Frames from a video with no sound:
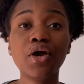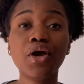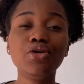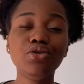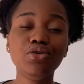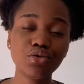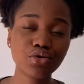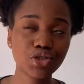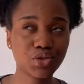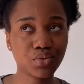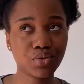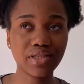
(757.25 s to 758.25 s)

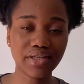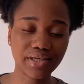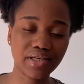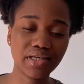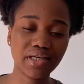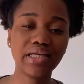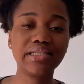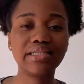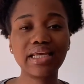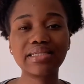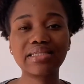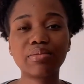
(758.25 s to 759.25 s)
usually it
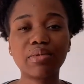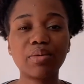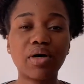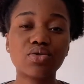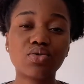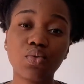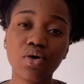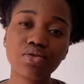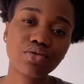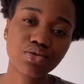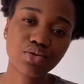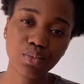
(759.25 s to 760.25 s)
takes them about 1 to
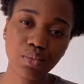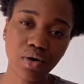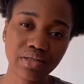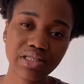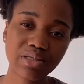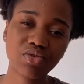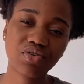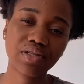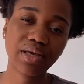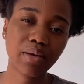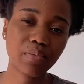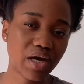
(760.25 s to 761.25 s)
2 months before they
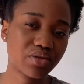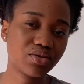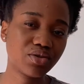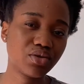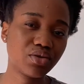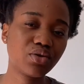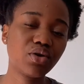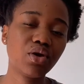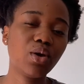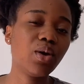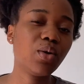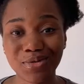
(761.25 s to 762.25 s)
get back to you
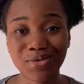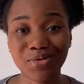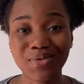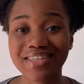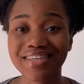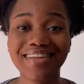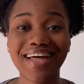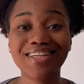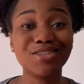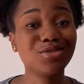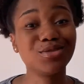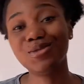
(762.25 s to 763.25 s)
with either
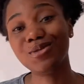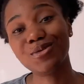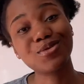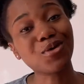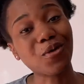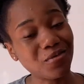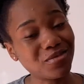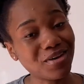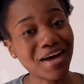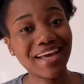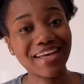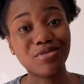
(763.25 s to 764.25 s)
the good news of
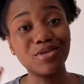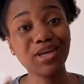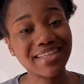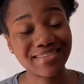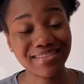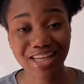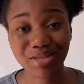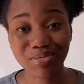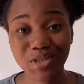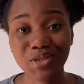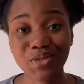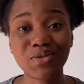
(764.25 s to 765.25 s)
you getting the
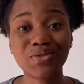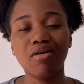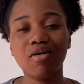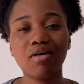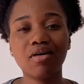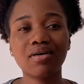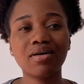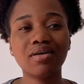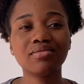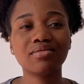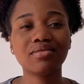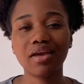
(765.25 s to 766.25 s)
admission or
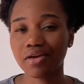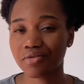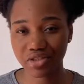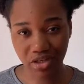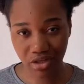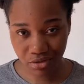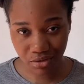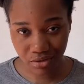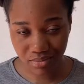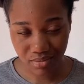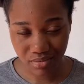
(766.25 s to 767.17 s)
a rejection.